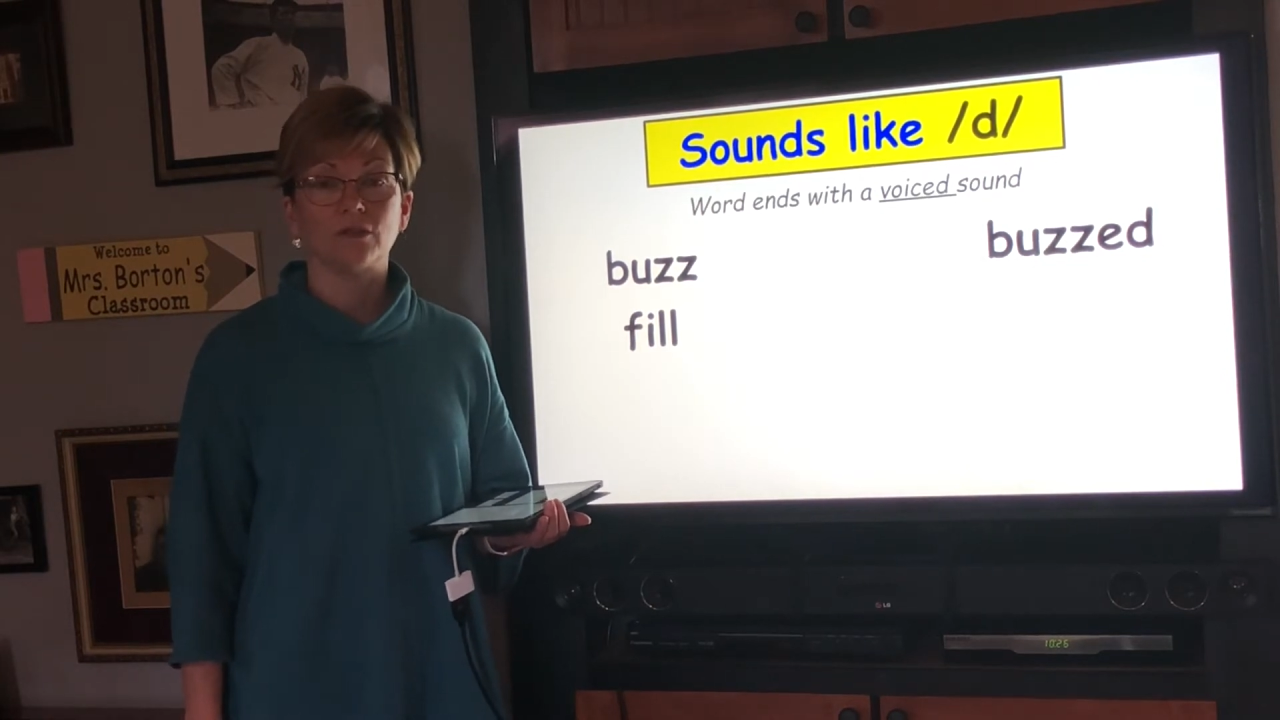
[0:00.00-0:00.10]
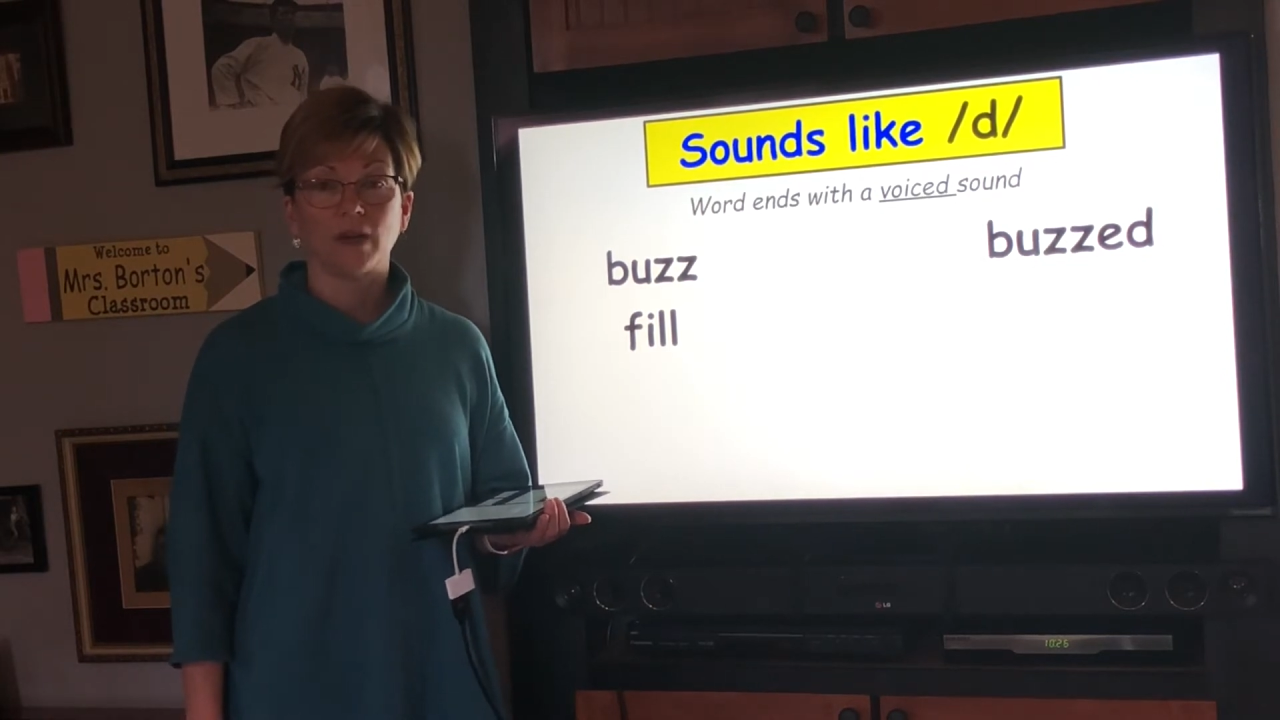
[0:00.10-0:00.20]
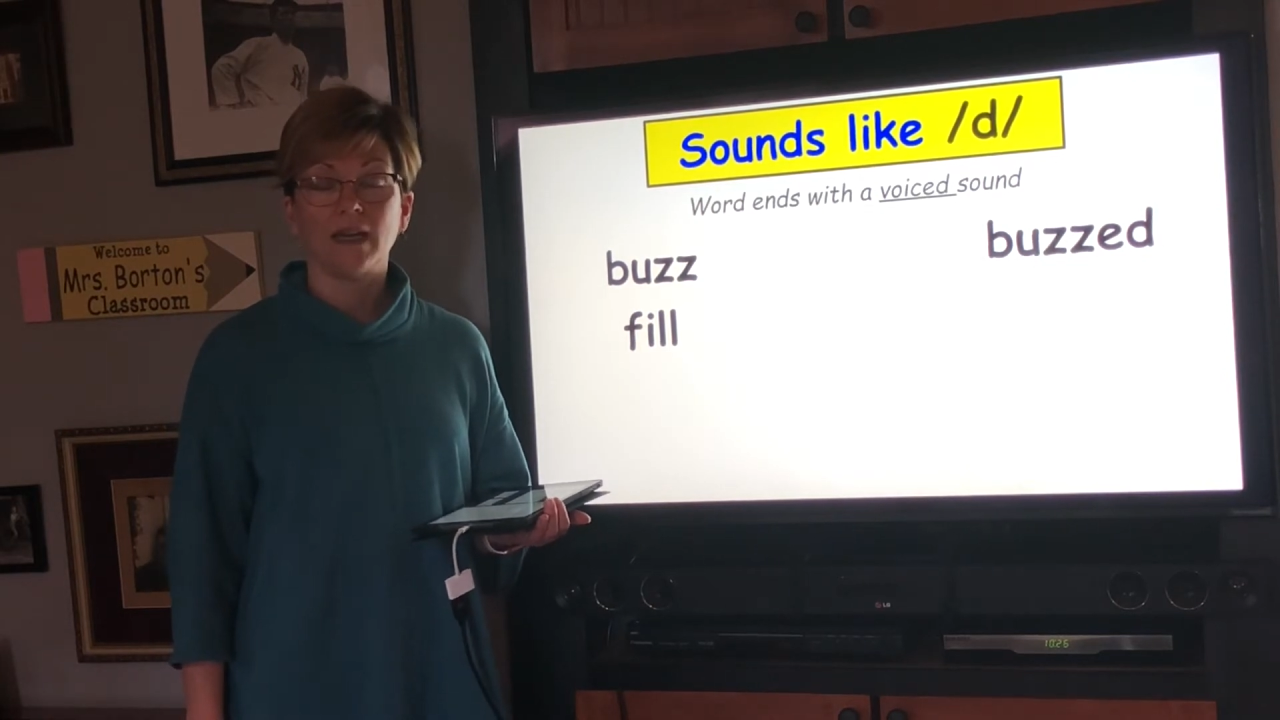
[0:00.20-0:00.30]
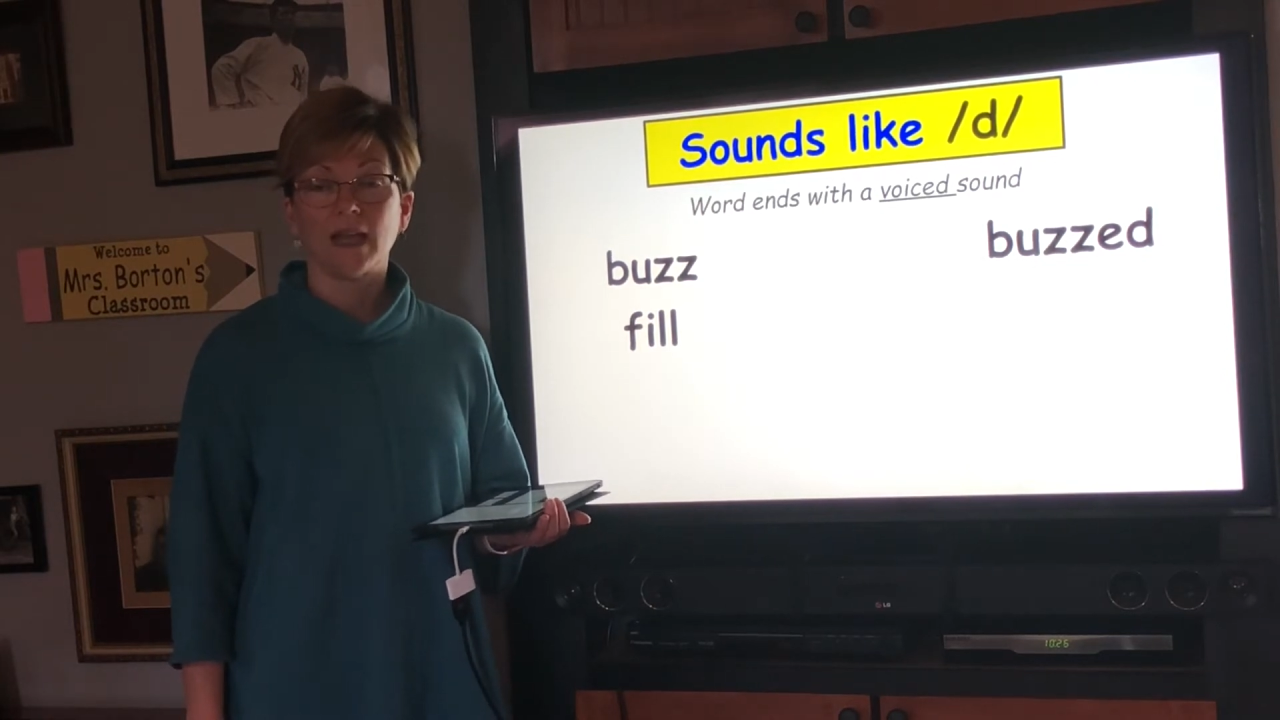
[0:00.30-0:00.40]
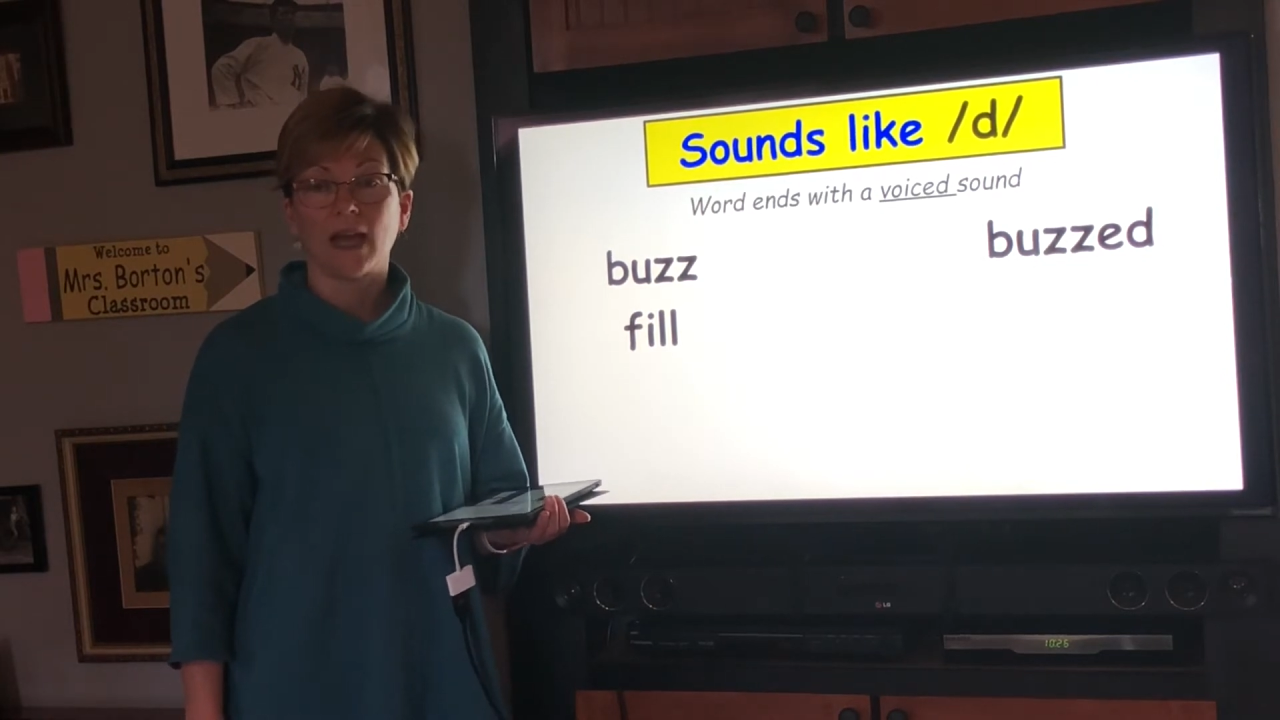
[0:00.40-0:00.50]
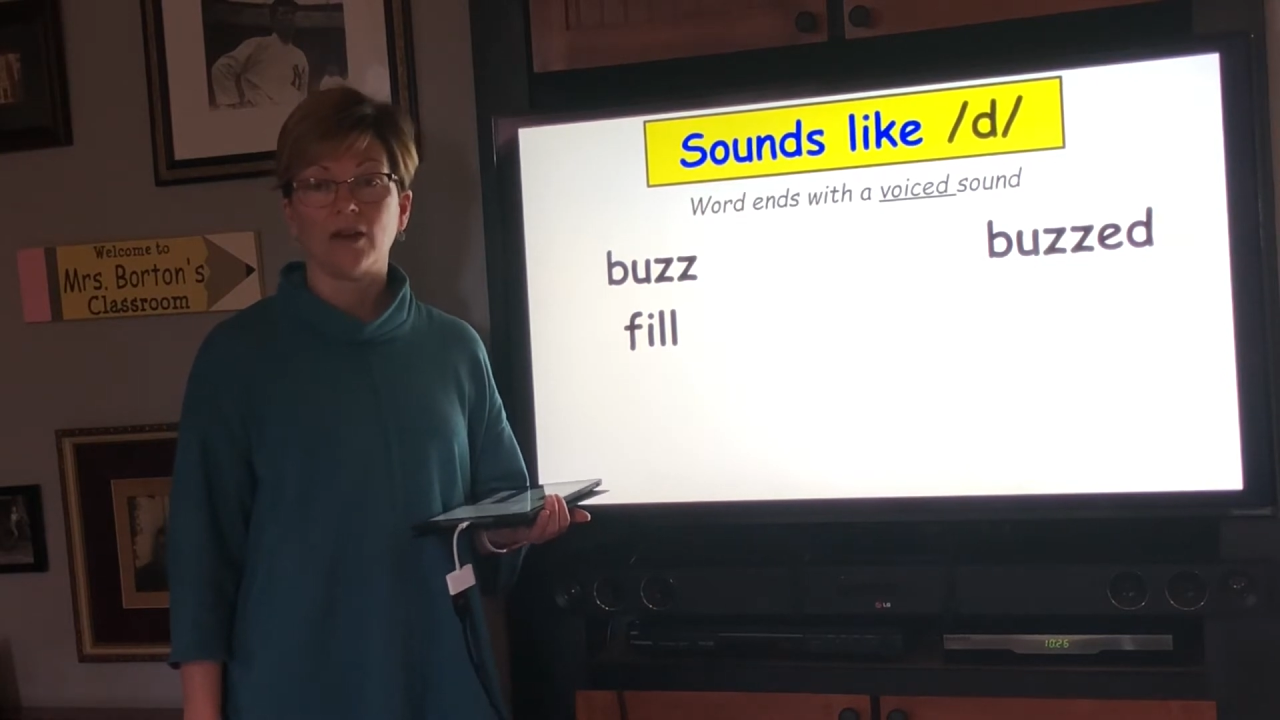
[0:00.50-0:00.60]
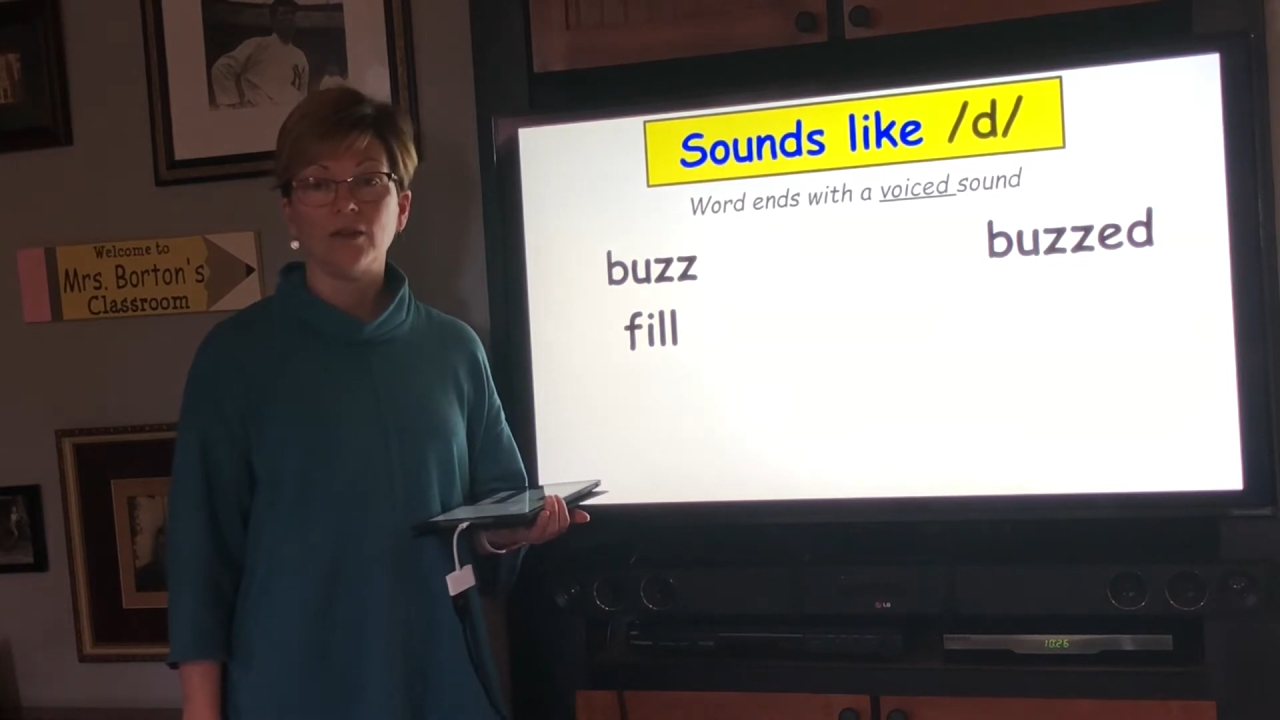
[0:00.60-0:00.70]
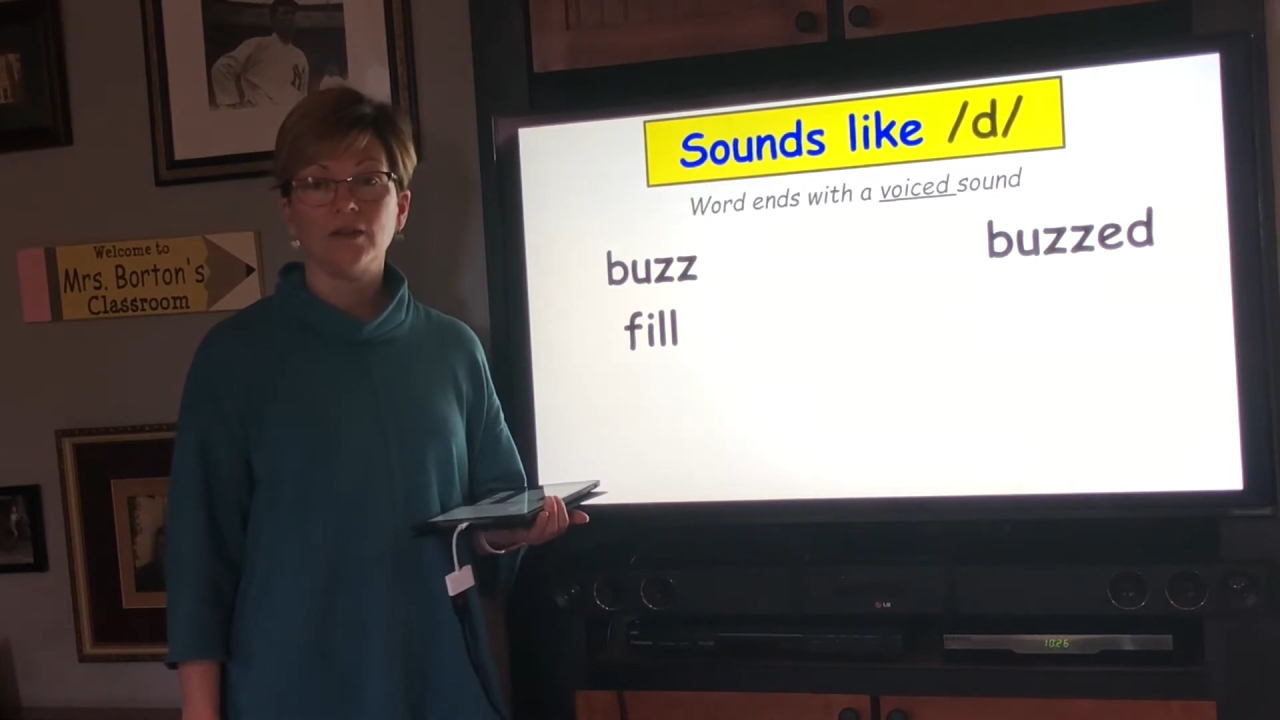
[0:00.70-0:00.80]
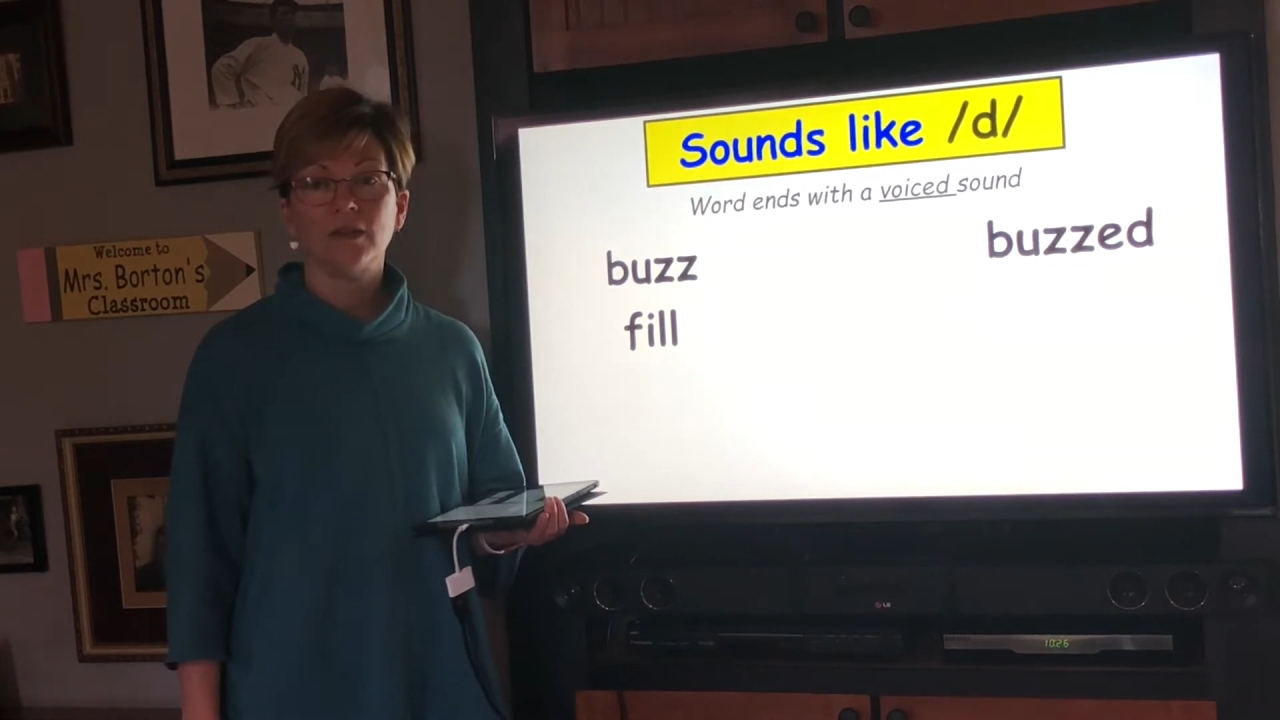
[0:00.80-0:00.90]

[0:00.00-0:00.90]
right now,